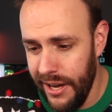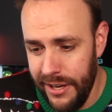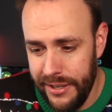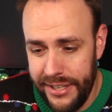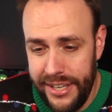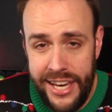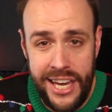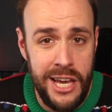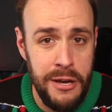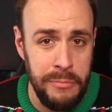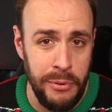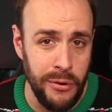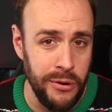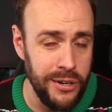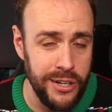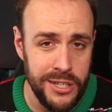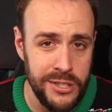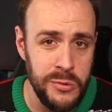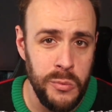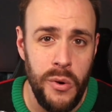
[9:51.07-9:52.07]

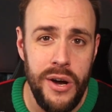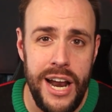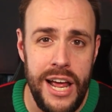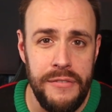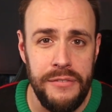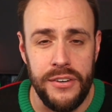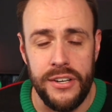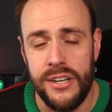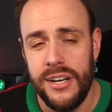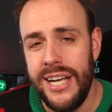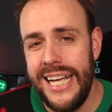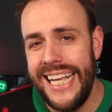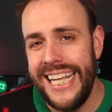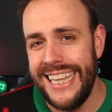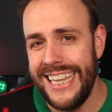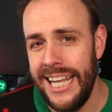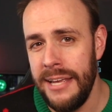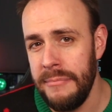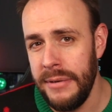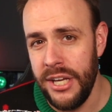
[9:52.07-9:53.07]
keyboards, whatever,
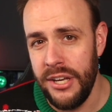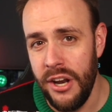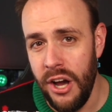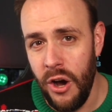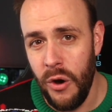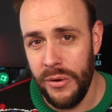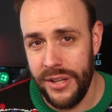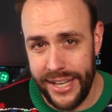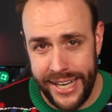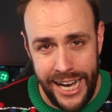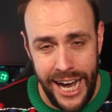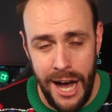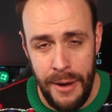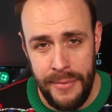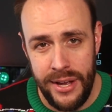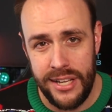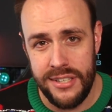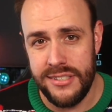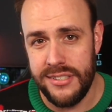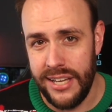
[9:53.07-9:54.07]
let me know in the
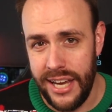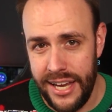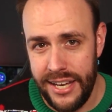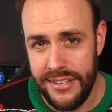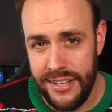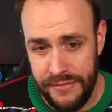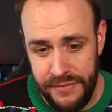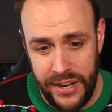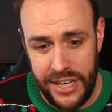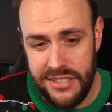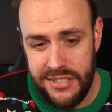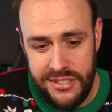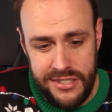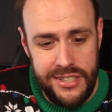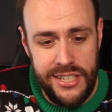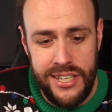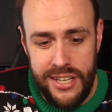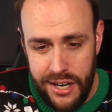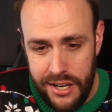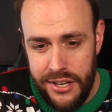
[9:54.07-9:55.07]
comments. And if I
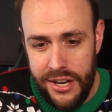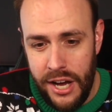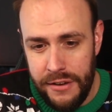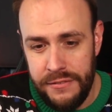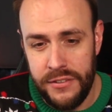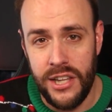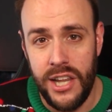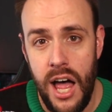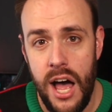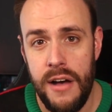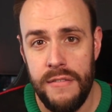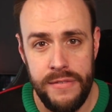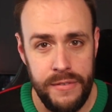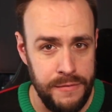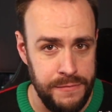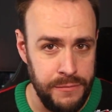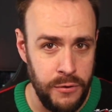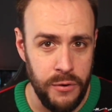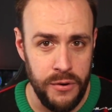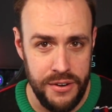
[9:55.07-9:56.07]
see enough love
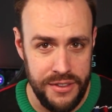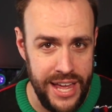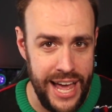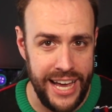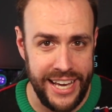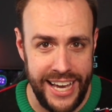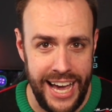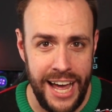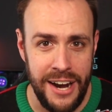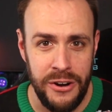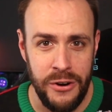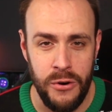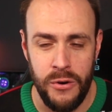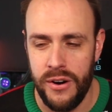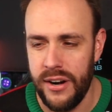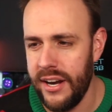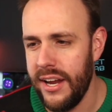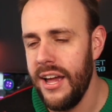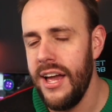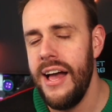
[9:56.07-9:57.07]
for that
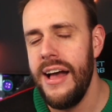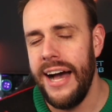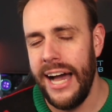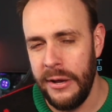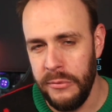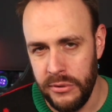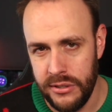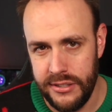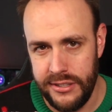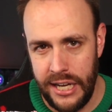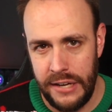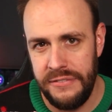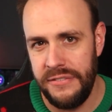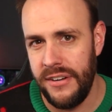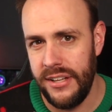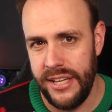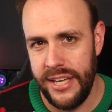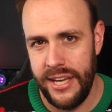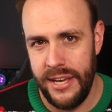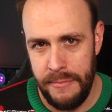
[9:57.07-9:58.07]
category, I will
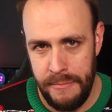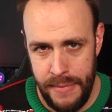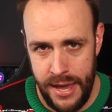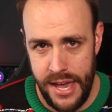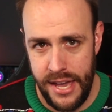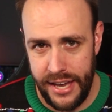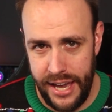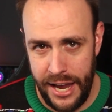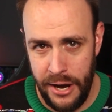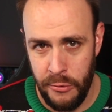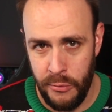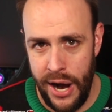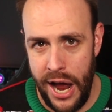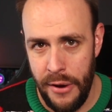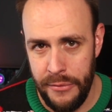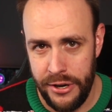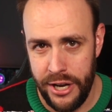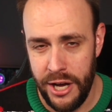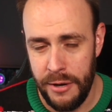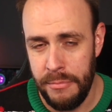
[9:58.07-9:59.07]
definitely make a
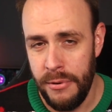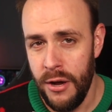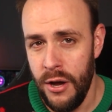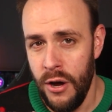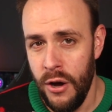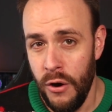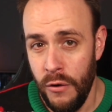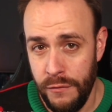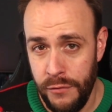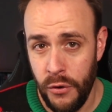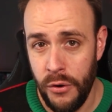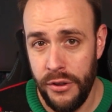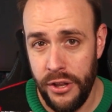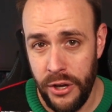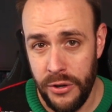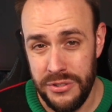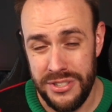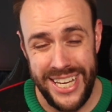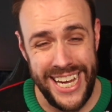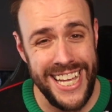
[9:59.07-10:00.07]
roundup for
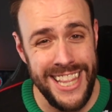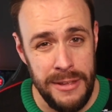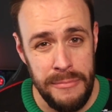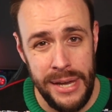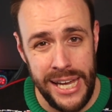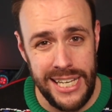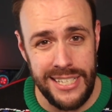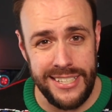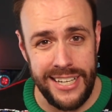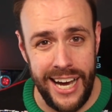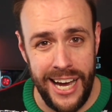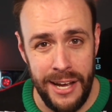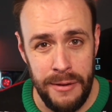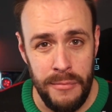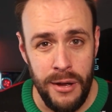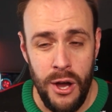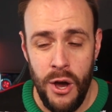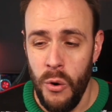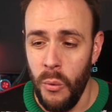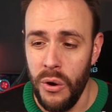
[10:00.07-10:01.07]
those. In the meantime,
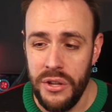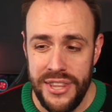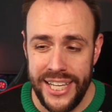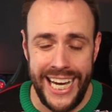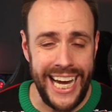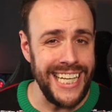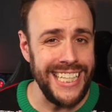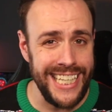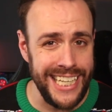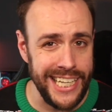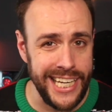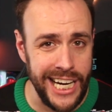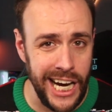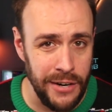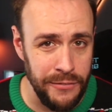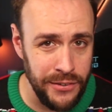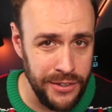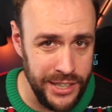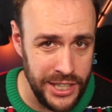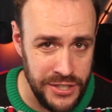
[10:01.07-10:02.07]
one thing I didn't
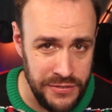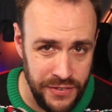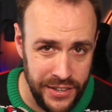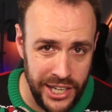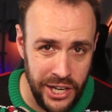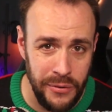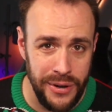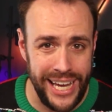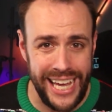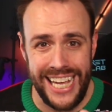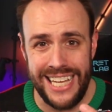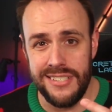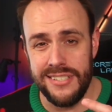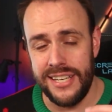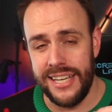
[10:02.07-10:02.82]
cover in this video is